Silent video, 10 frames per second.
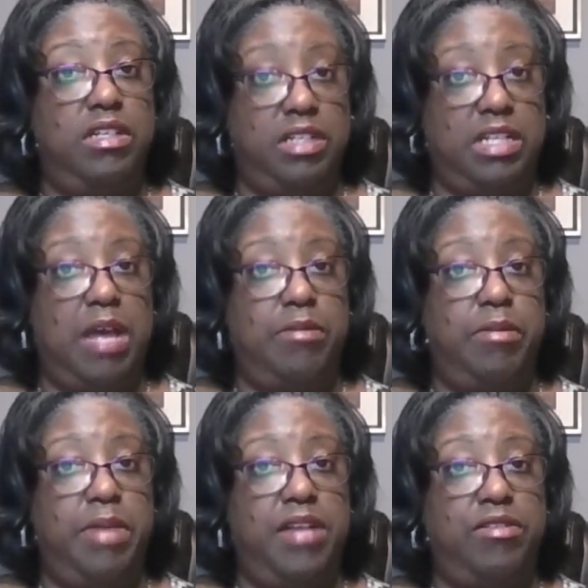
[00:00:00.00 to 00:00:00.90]
in a
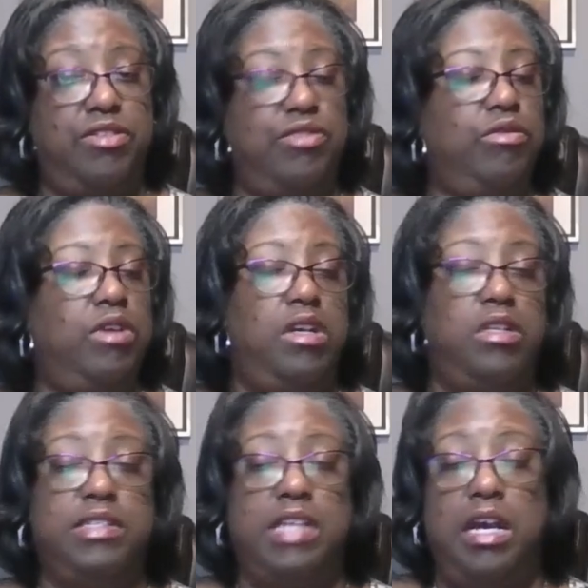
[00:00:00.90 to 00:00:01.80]
timely manner too.
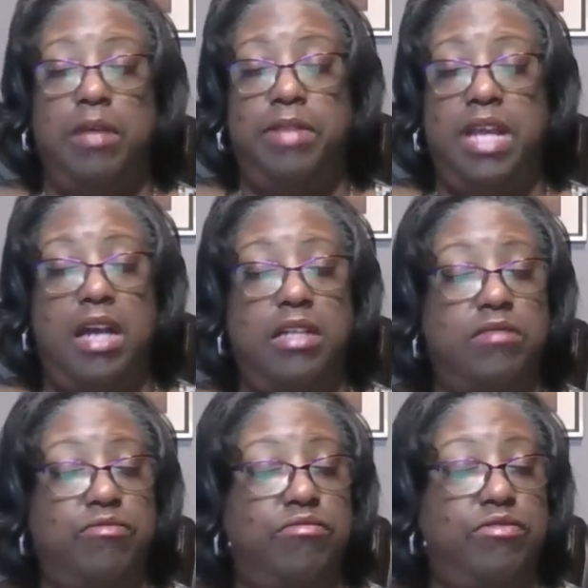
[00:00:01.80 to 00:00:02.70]
So I'm not
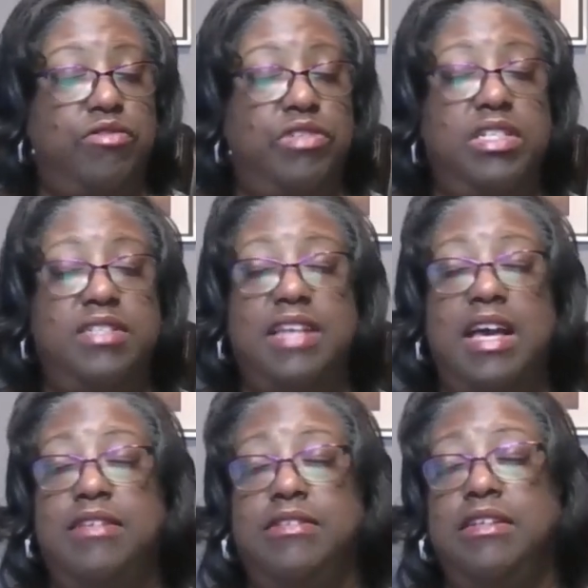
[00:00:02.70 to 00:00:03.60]

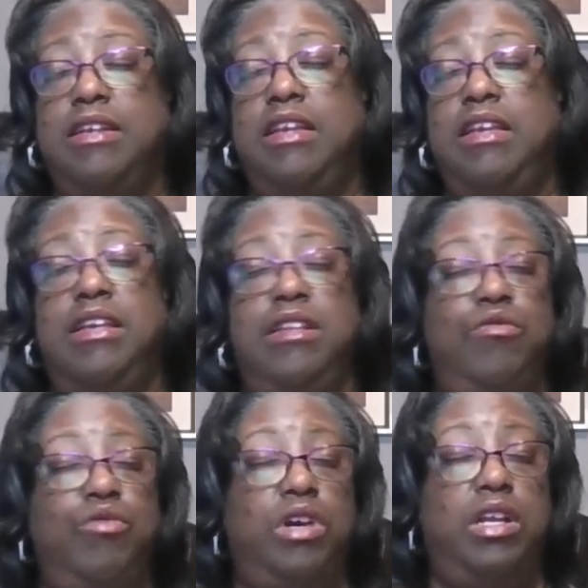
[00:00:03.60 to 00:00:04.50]
criticizing
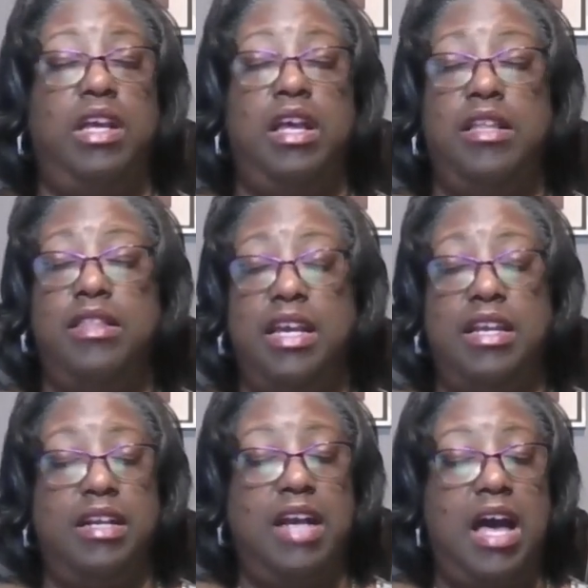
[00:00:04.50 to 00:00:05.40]
anyone.
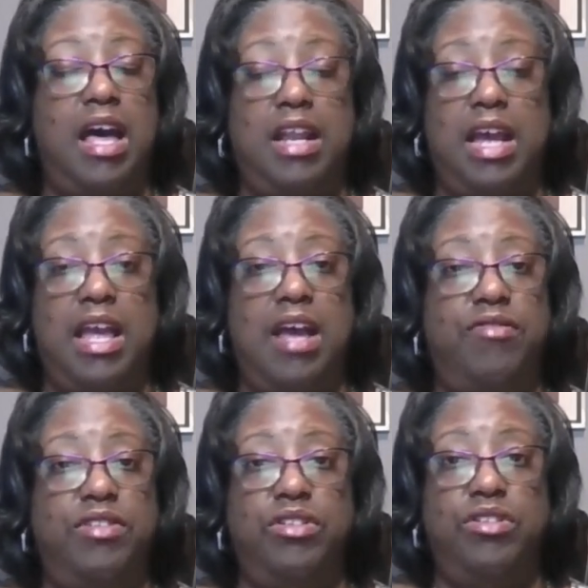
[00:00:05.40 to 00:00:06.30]
Thank God I
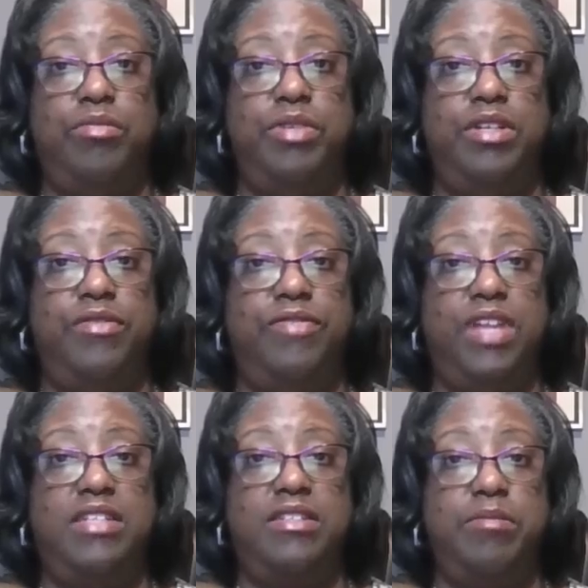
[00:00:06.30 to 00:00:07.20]
have a little bit of
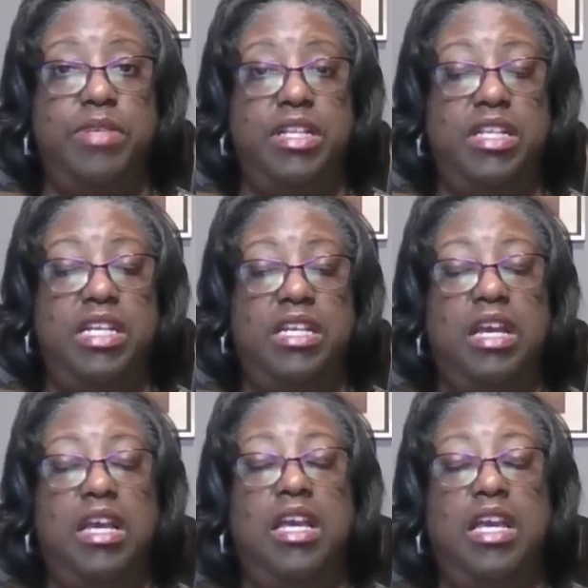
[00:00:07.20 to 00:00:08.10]
flexibility
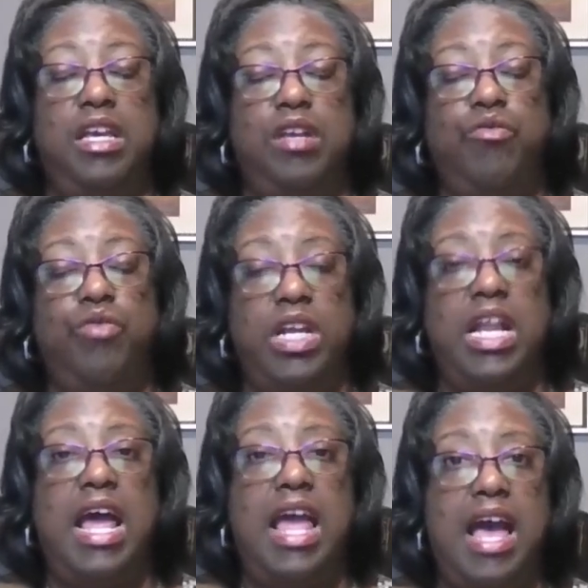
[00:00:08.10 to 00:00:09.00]
in
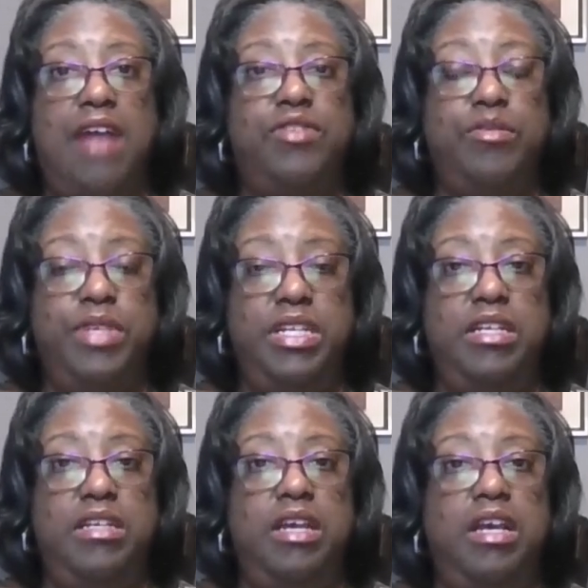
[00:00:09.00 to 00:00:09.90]
when I have to
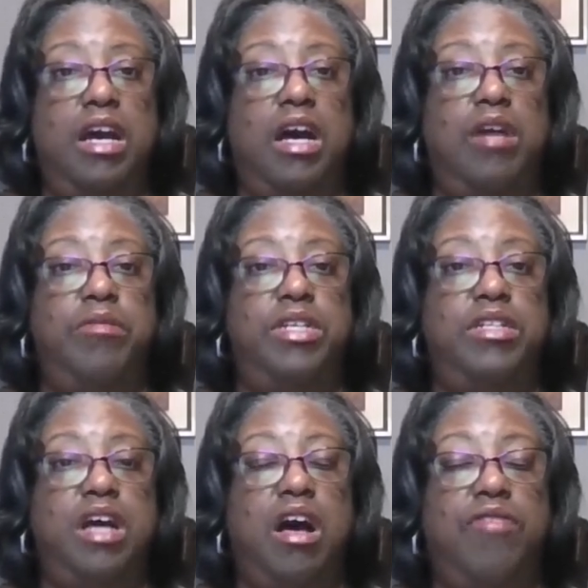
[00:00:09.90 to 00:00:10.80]
be in the